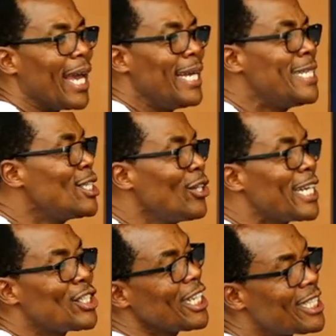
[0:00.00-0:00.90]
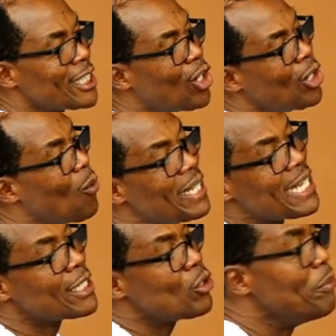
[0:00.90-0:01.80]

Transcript: It is not the church that God wants us to